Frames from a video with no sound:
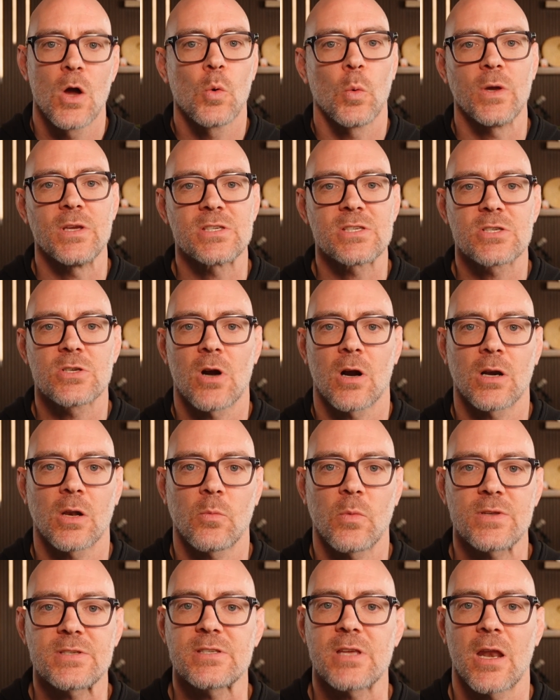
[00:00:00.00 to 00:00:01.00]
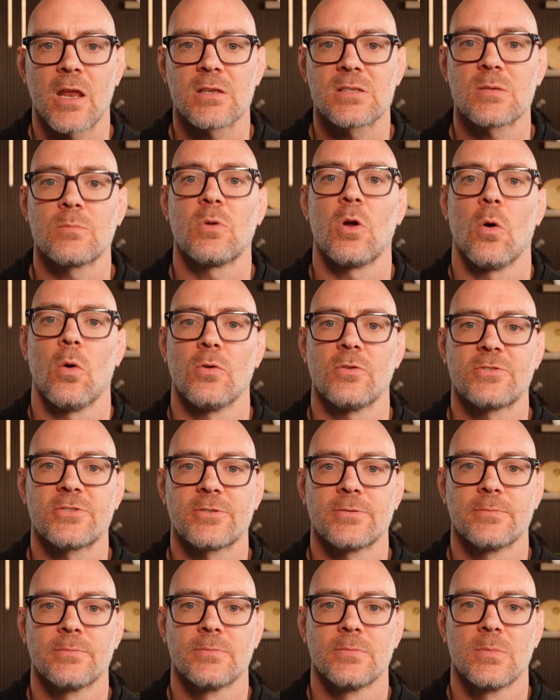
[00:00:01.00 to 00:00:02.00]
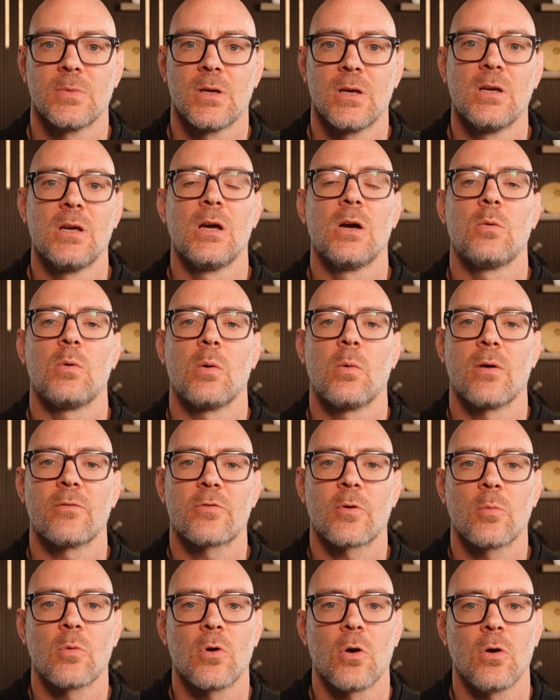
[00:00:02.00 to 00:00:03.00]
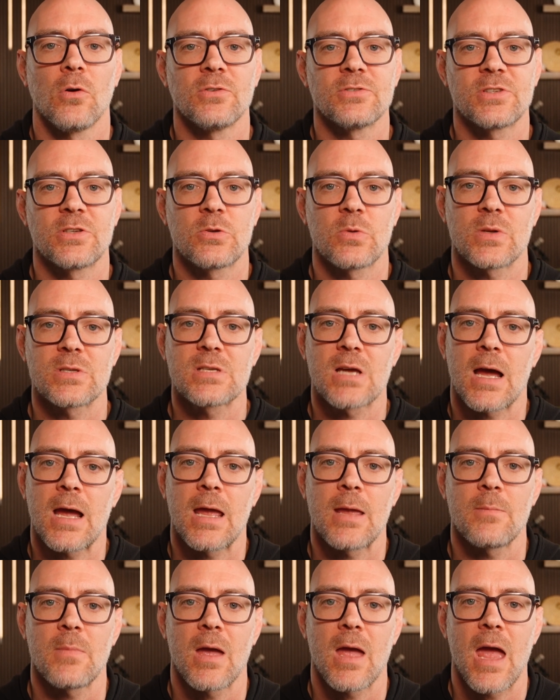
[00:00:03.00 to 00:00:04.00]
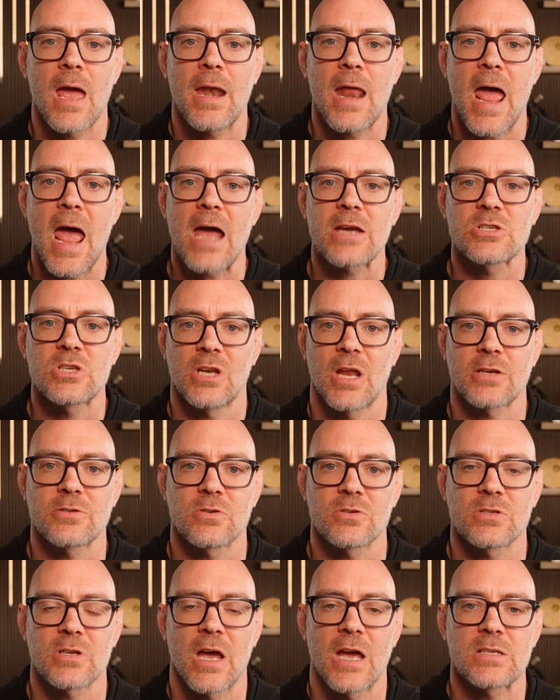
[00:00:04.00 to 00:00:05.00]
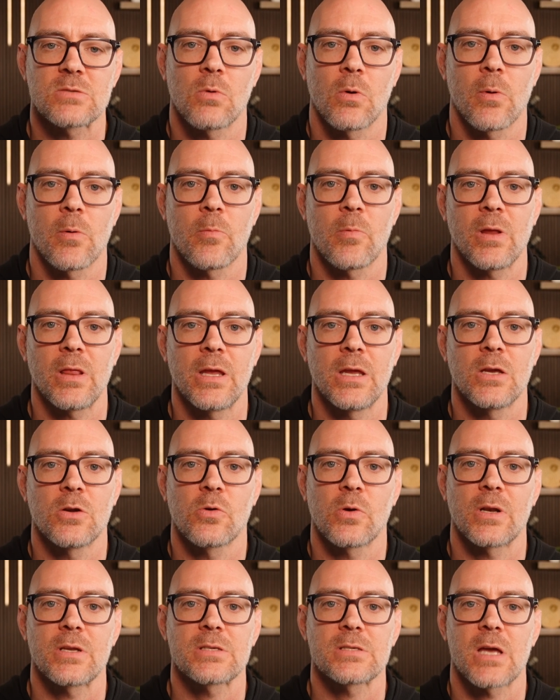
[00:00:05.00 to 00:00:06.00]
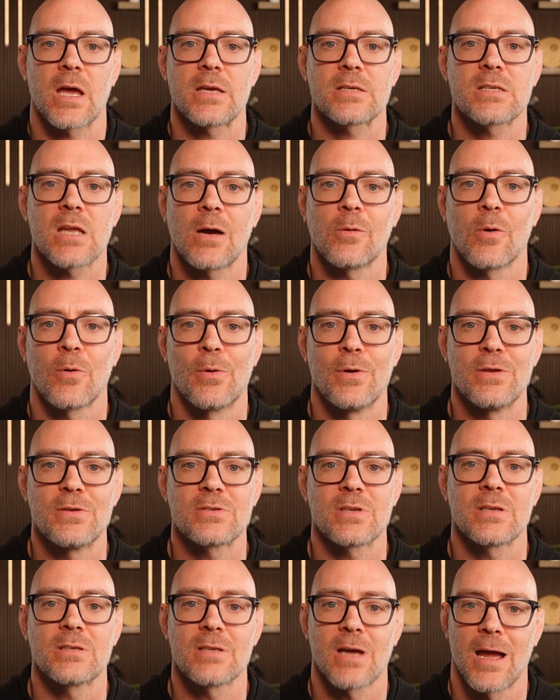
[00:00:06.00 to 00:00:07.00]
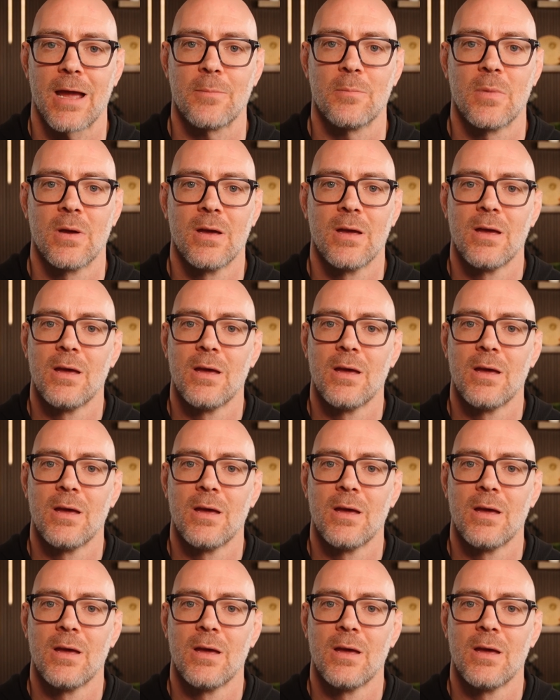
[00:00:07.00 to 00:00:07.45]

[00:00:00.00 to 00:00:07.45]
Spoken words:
We started with setting some goals. We went from goals into a time and action exercise where we really criticized how we were using time.